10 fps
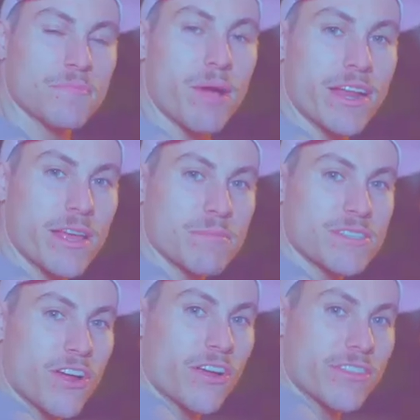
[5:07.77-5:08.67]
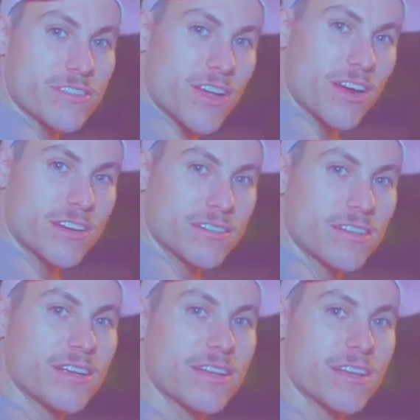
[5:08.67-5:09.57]
My name is Garth is Art,
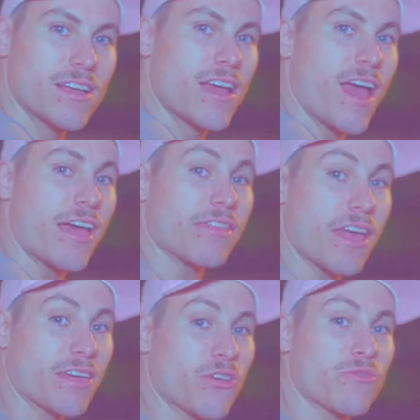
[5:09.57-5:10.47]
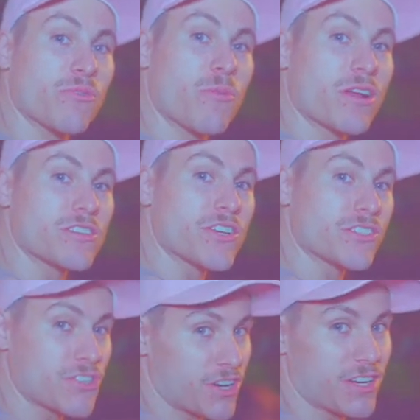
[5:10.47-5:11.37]
and thank you for
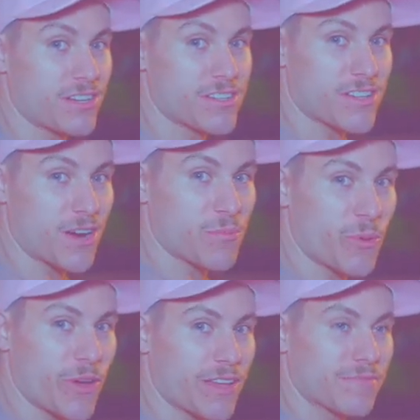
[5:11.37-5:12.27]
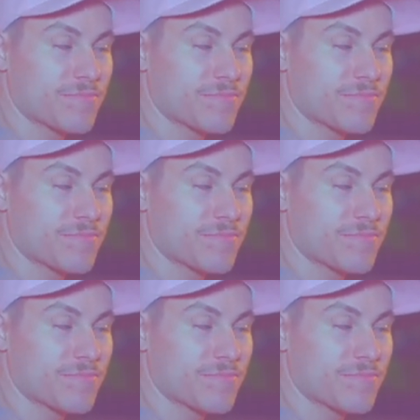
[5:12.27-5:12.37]
watching Journey to Starboy.